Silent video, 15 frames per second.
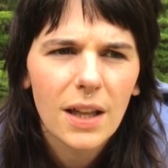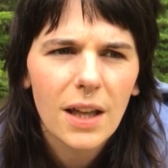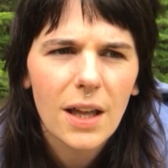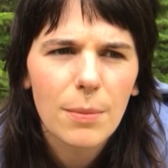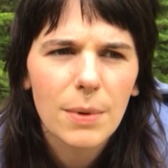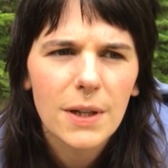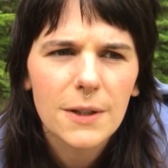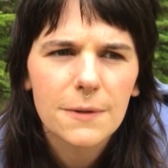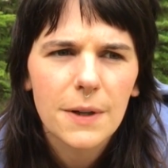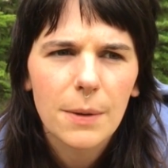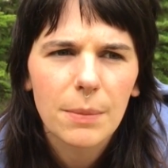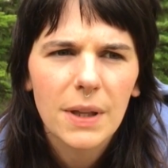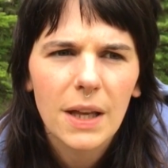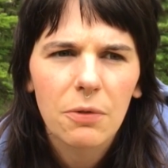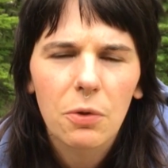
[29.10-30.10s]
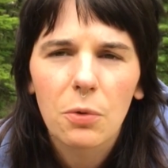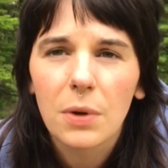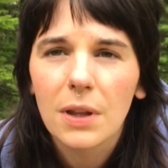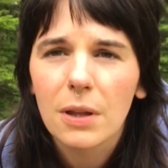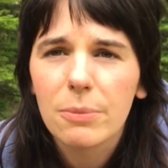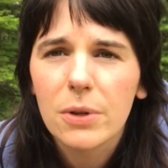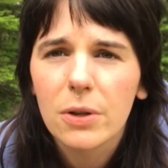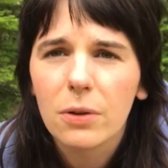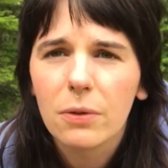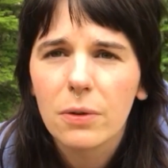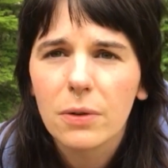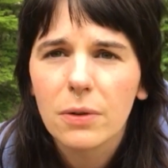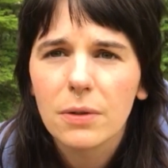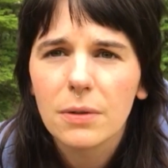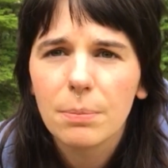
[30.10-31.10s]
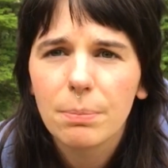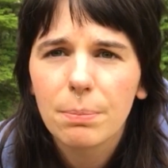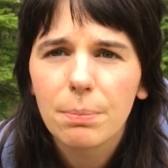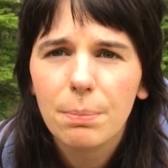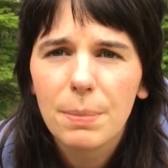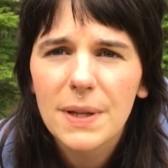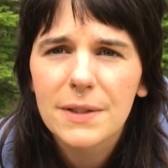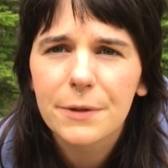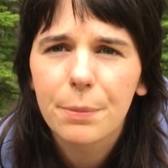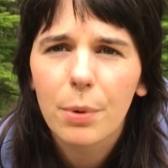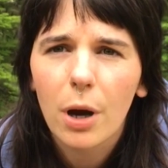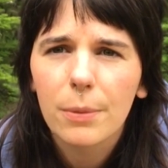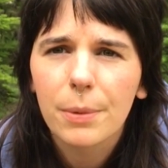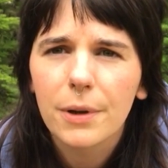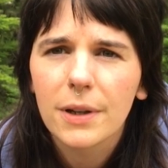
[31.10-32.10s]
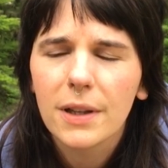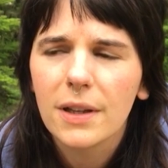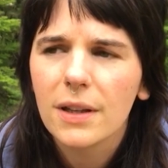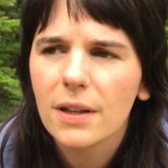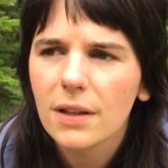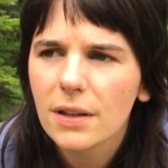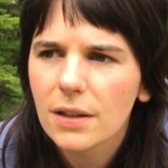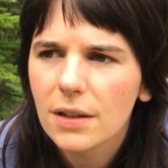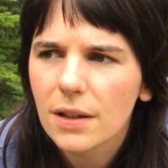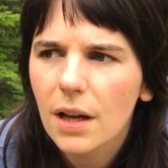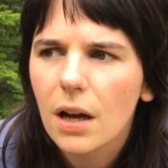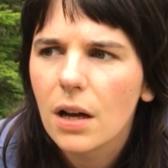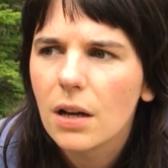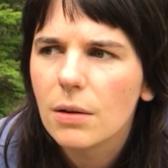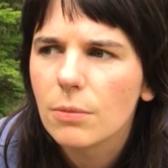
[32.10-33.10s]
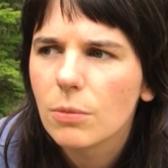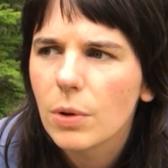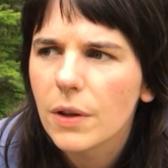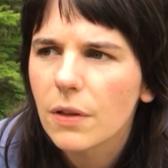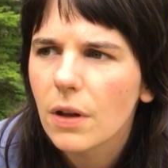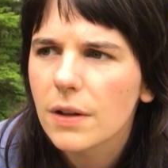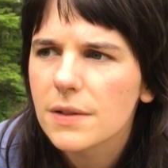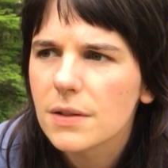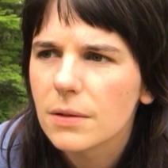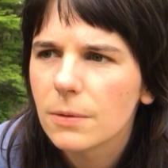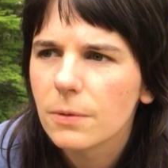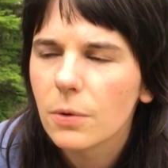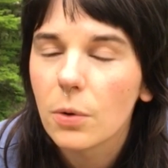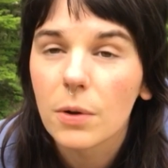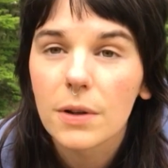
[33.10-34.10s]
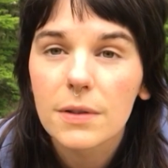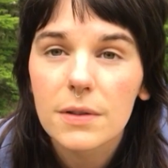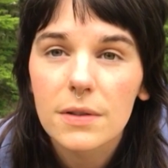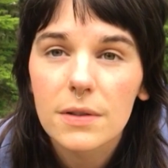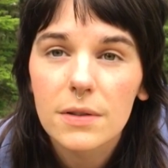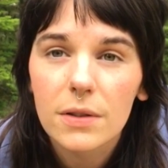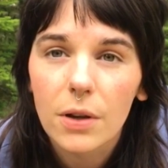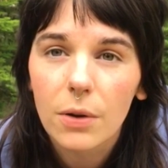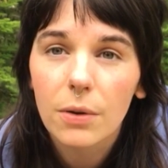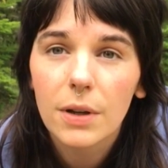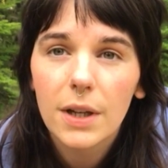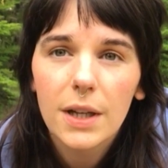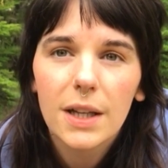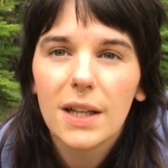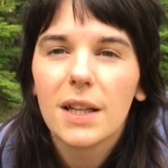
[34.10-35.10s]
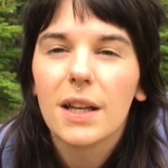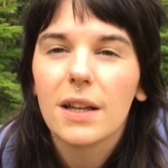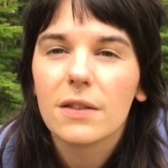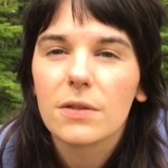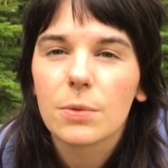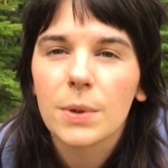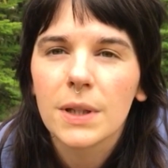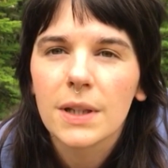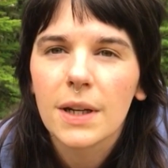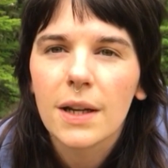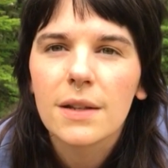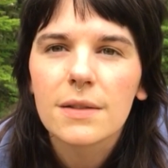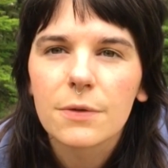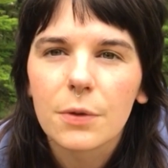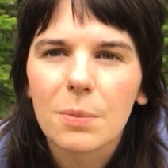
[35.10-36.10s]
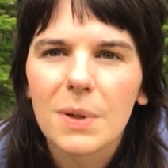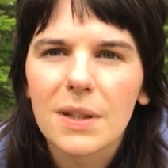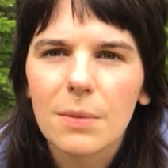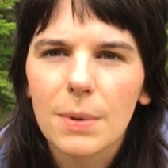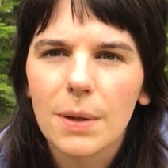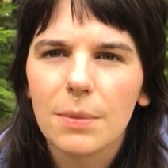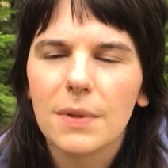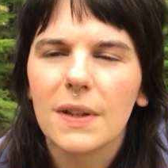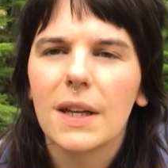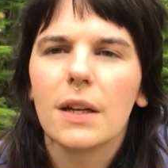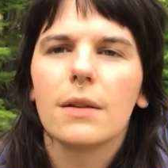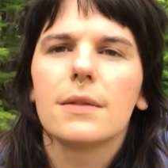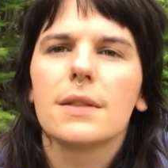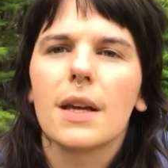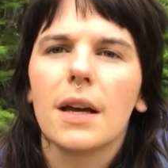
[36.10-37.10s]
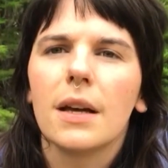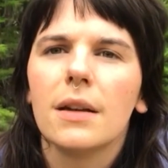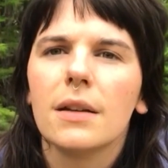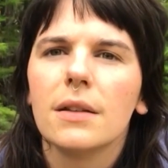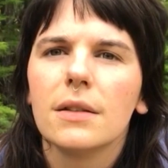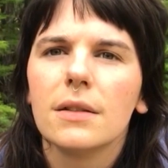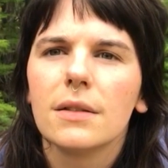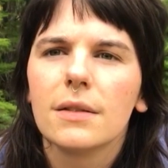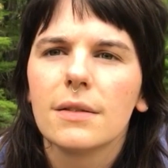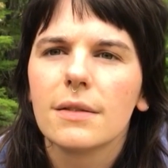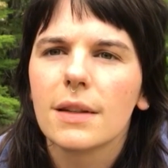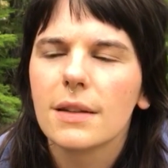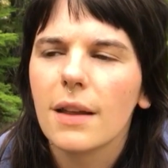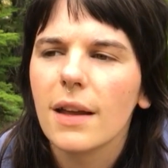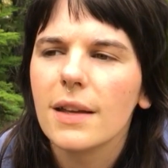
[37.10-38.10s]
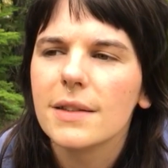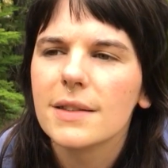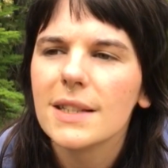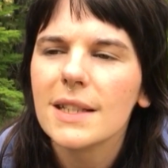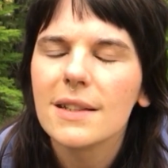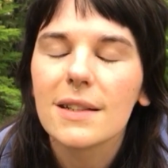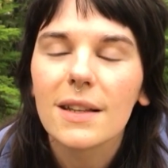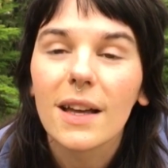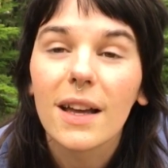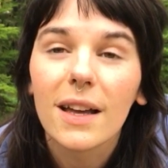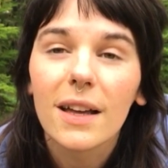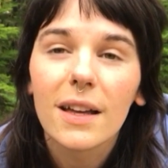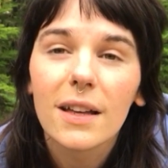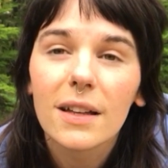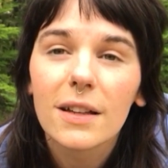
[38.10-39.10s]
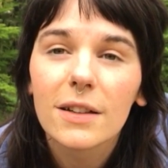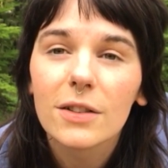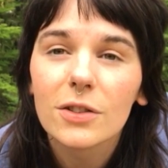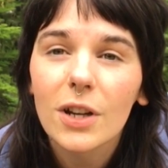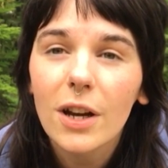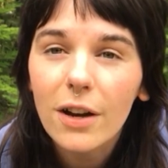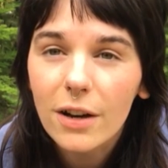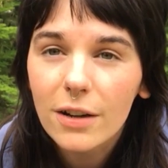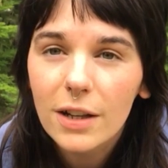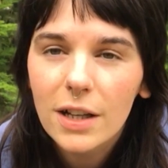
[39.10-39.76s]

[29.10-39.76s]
Him and his family have a really beautiful piece of property with lots of forest. So it's really nice for me to be able to get outside and take a seat and share.